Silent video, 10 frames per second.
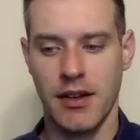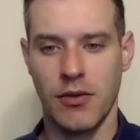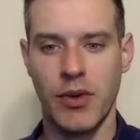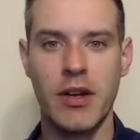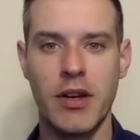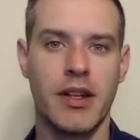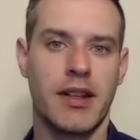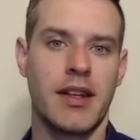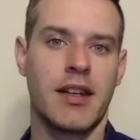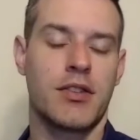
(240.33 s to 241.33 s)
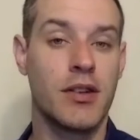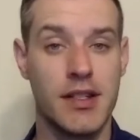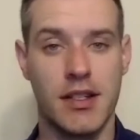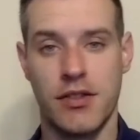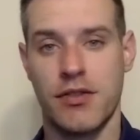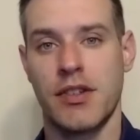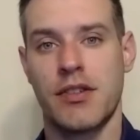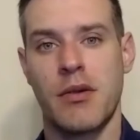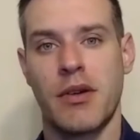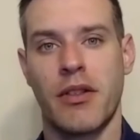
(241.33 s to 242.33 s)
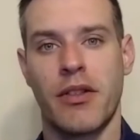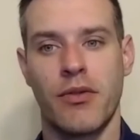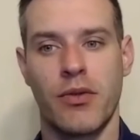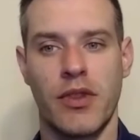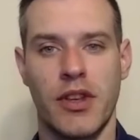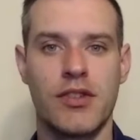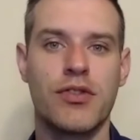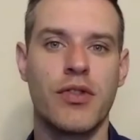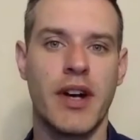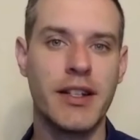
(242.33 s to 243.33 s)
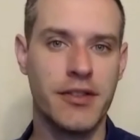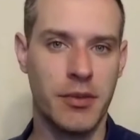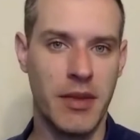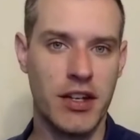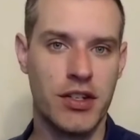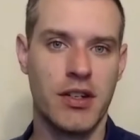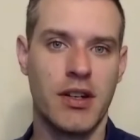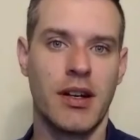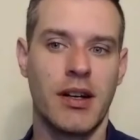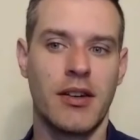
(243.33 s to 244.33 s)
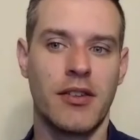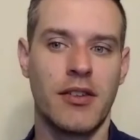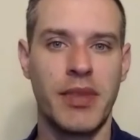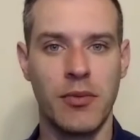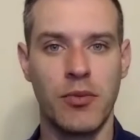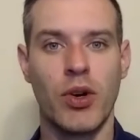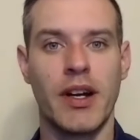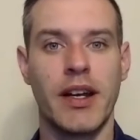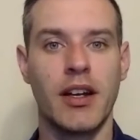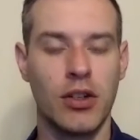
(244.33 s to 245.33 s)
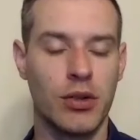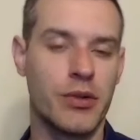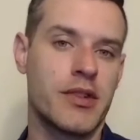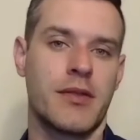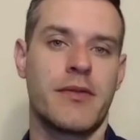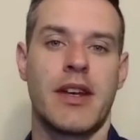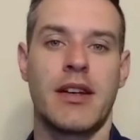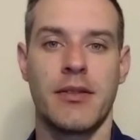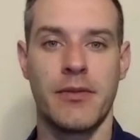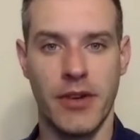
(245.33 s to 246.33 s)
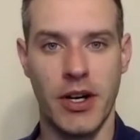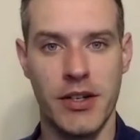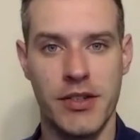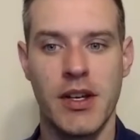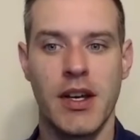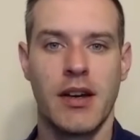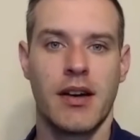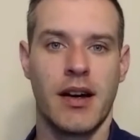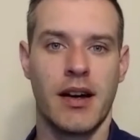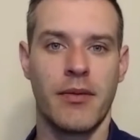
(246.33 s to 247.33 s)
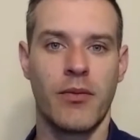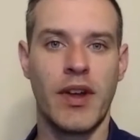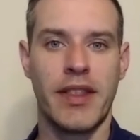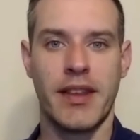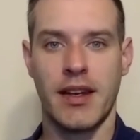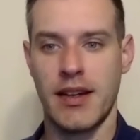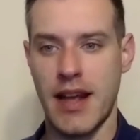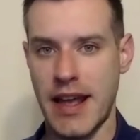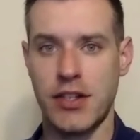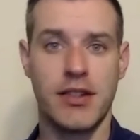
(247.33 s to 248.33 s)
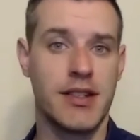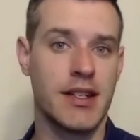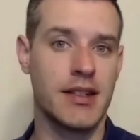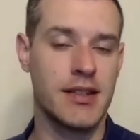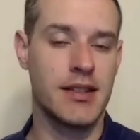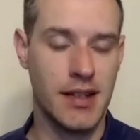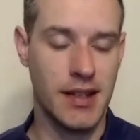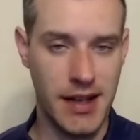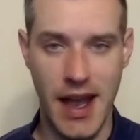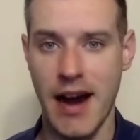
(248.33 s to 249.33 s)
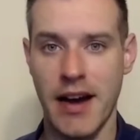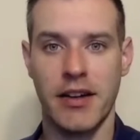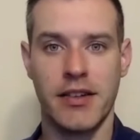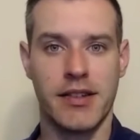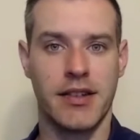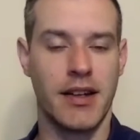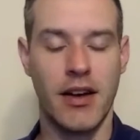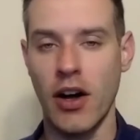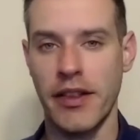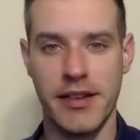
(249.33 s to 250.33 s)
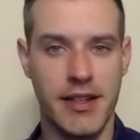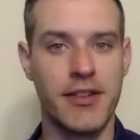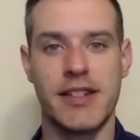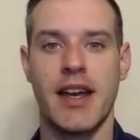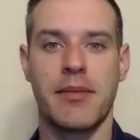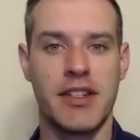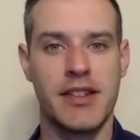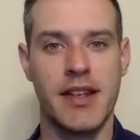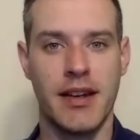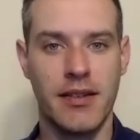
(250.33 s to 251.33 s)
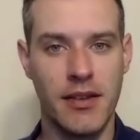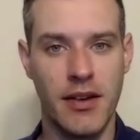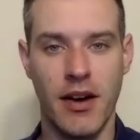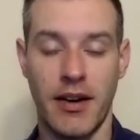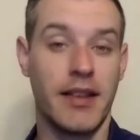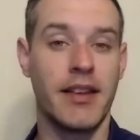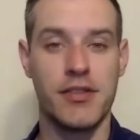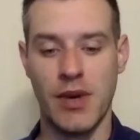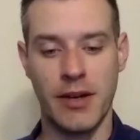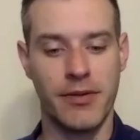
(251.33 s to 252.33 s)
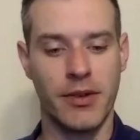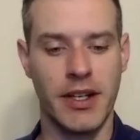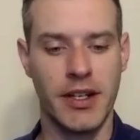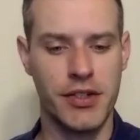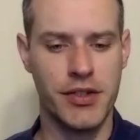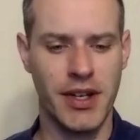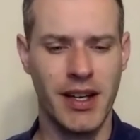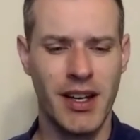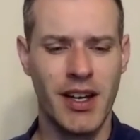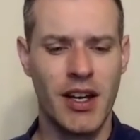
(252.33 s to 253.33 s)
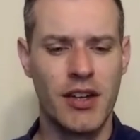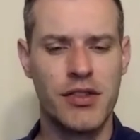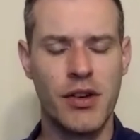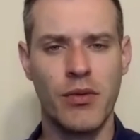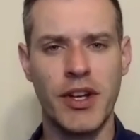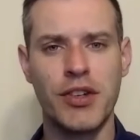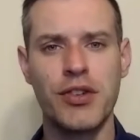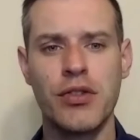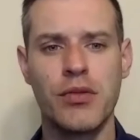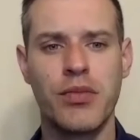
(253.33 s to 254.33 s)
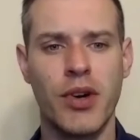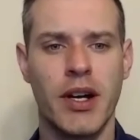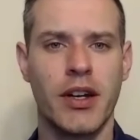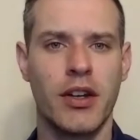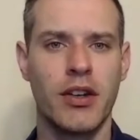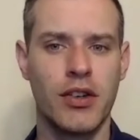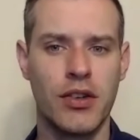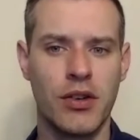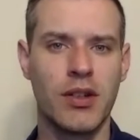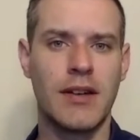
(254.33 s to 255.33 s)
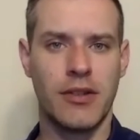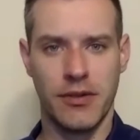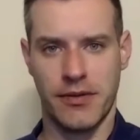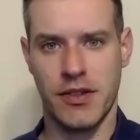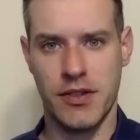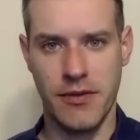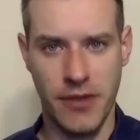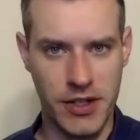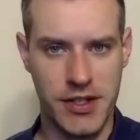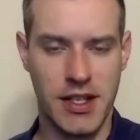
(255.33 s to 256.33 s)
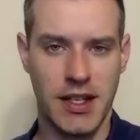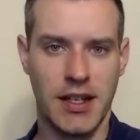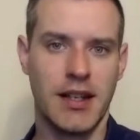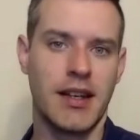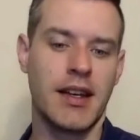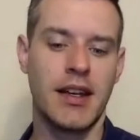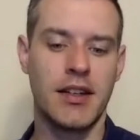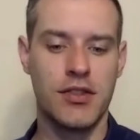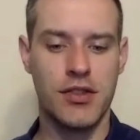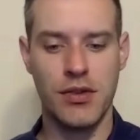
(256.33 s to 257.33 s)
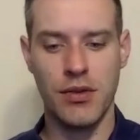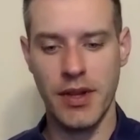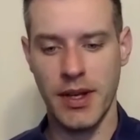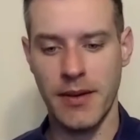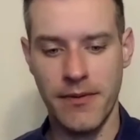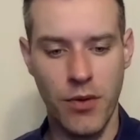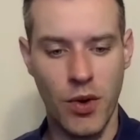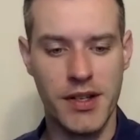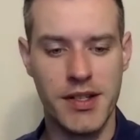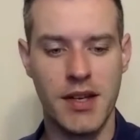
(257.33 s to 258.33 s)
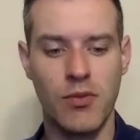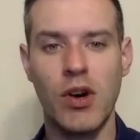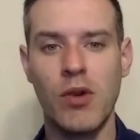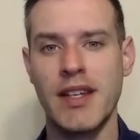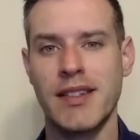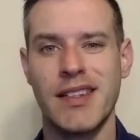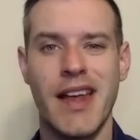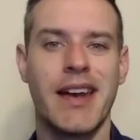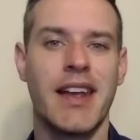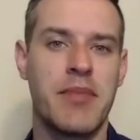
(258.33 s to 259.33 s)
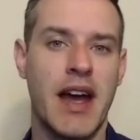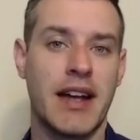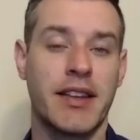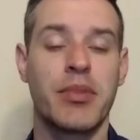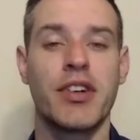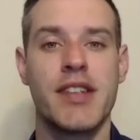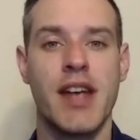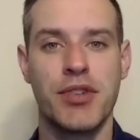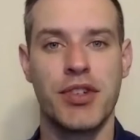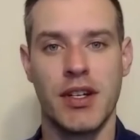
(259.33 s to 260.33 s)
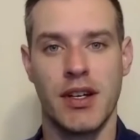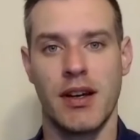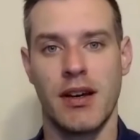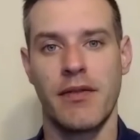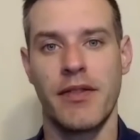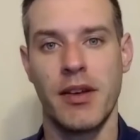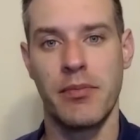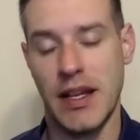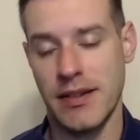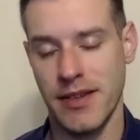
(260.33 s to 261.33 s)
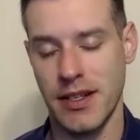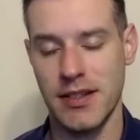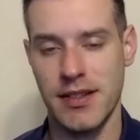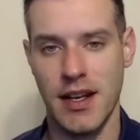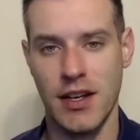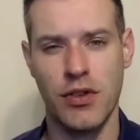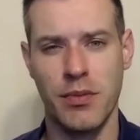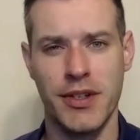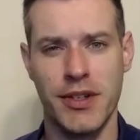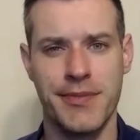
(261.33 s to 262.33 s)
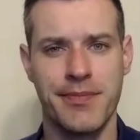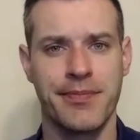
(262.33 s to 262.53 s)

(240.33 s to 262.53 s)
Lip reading: we know that the insurance industry is going through this transformation of being more inclusive and diverse within agencies, carriers, and all the different segments that are in this wonderful industry. So when you brought your level of diversity into the force, in what ways did that impact the perception of the Pennsylvania State Troopers?